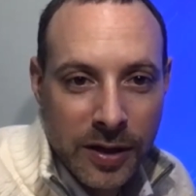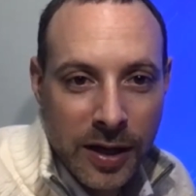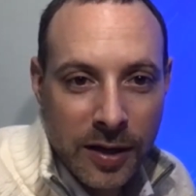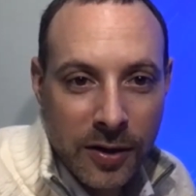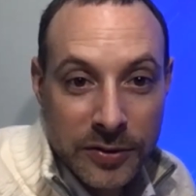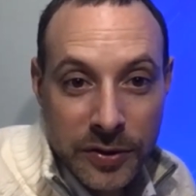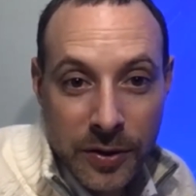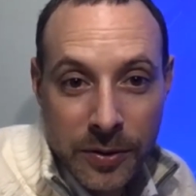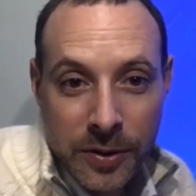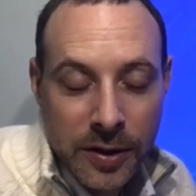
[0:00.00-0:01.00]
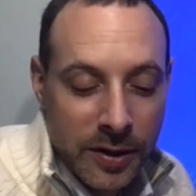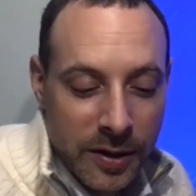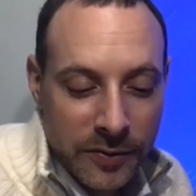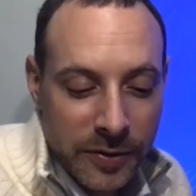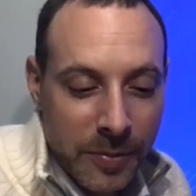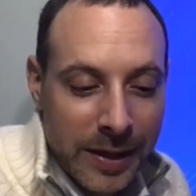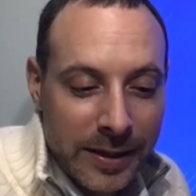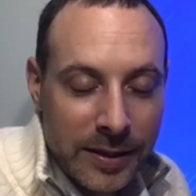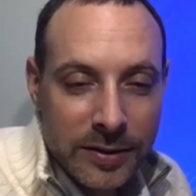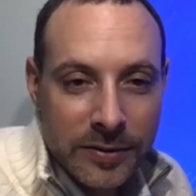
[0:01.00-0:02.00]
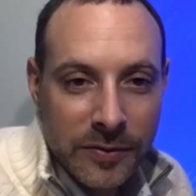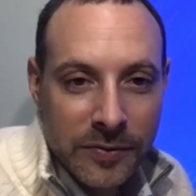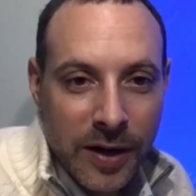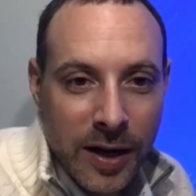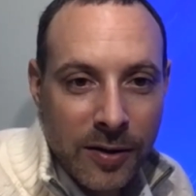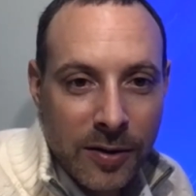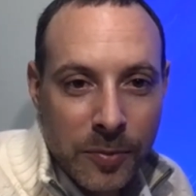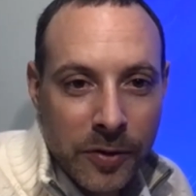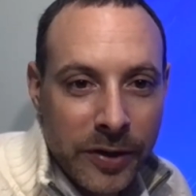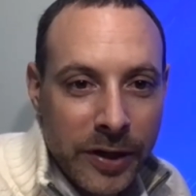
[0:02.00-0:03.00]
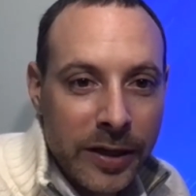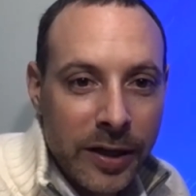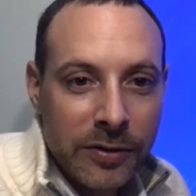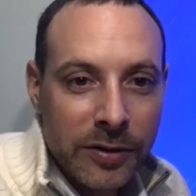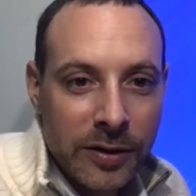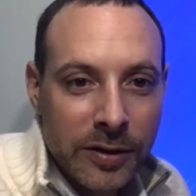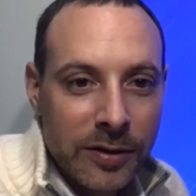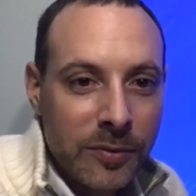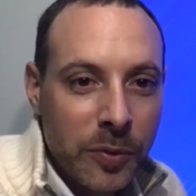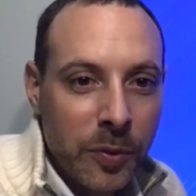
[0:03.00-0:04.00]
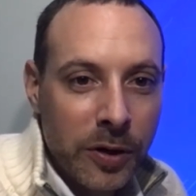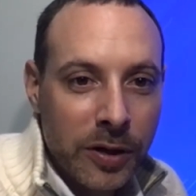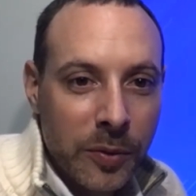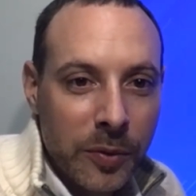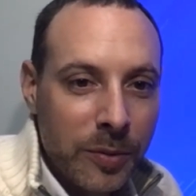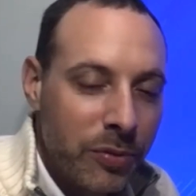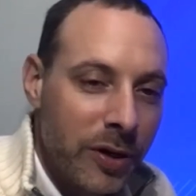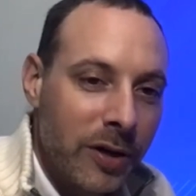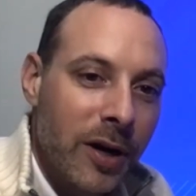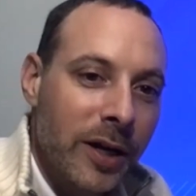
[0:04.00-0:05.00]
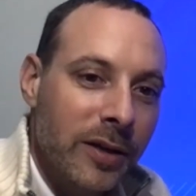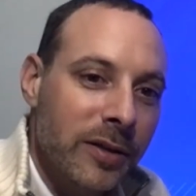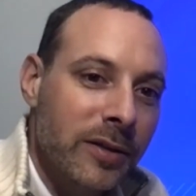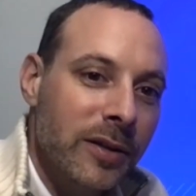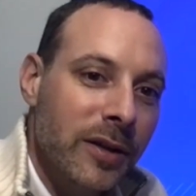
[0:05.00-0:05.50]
And also, if somebody needs the file, I'm on vacation and we're working with a printer, I can